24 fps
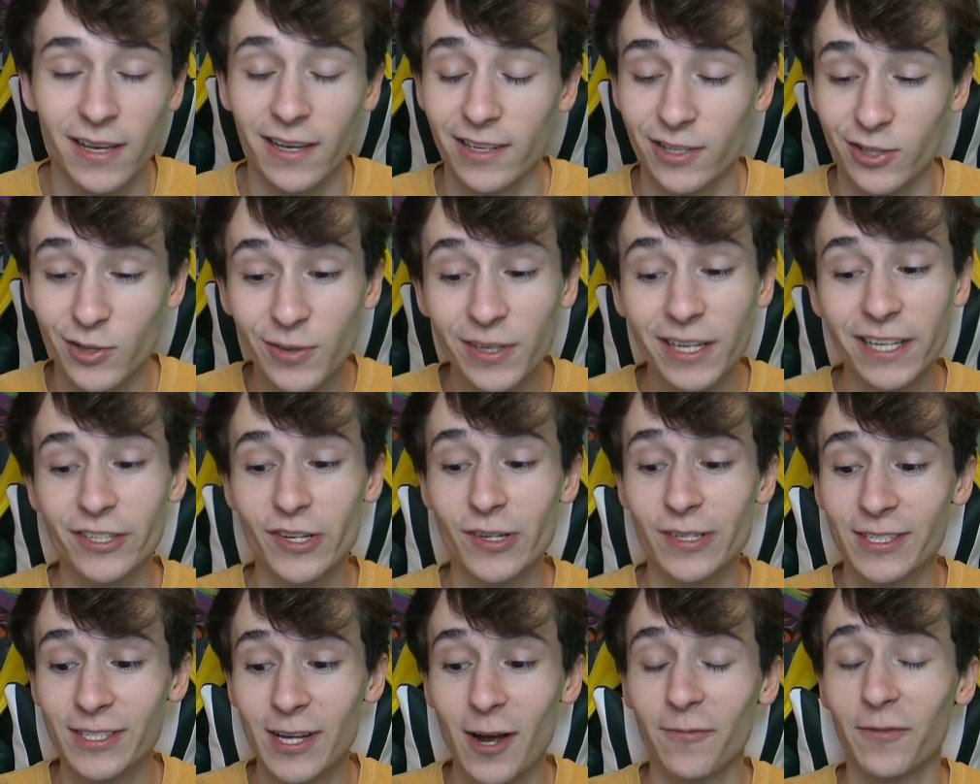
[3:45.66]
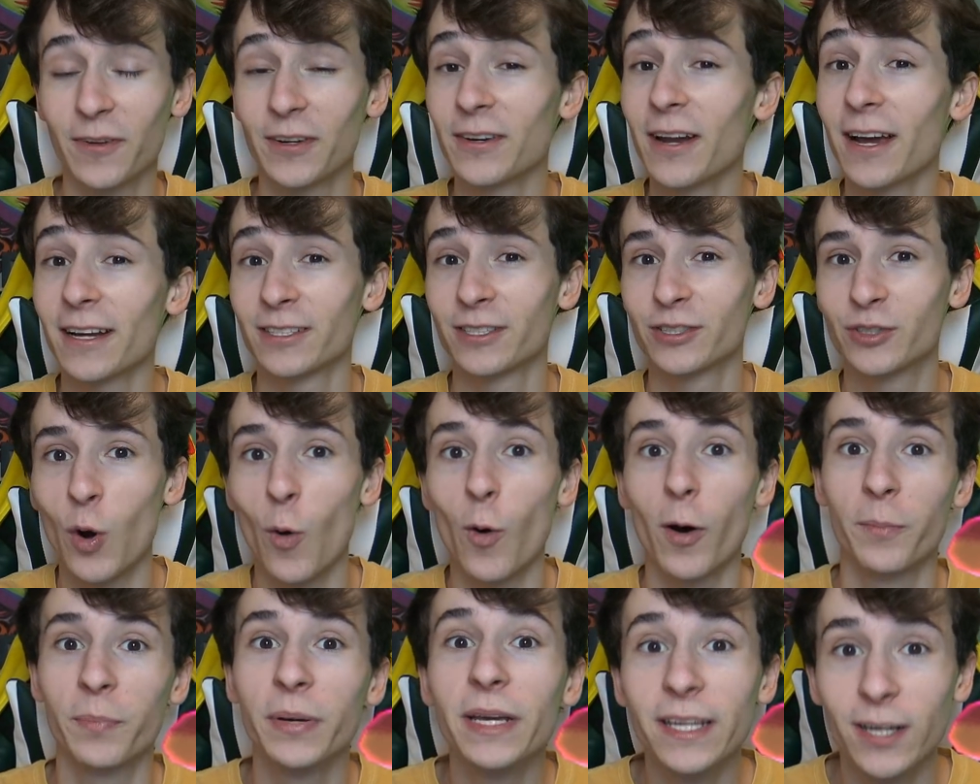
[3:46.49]
you can get yourself a nice
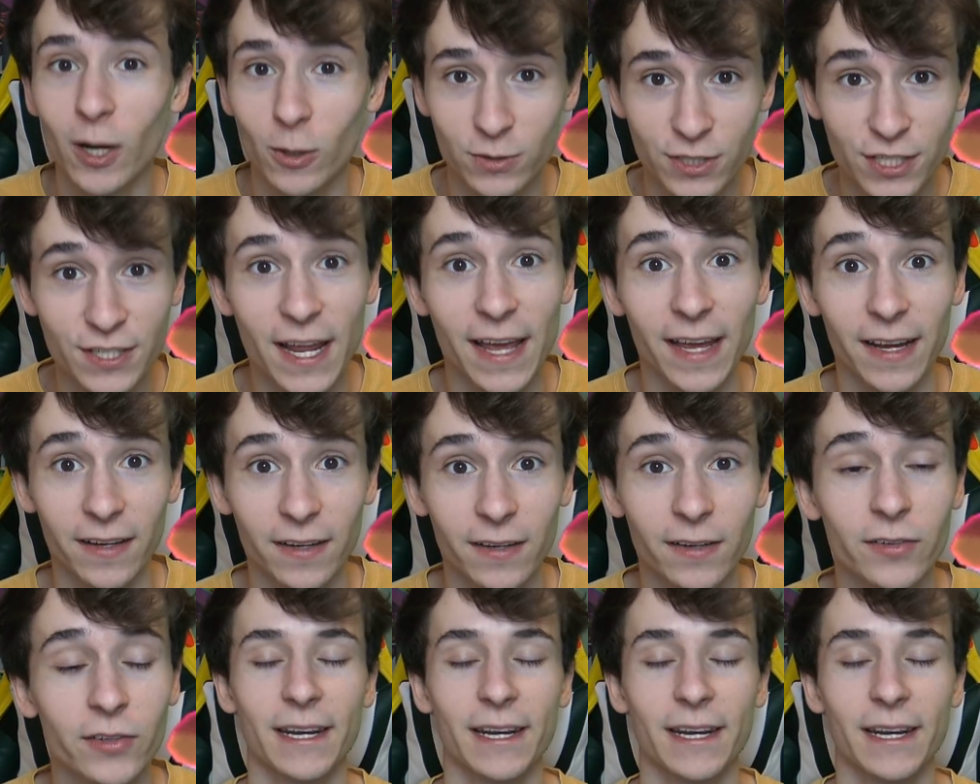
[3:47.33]
torpedo snake.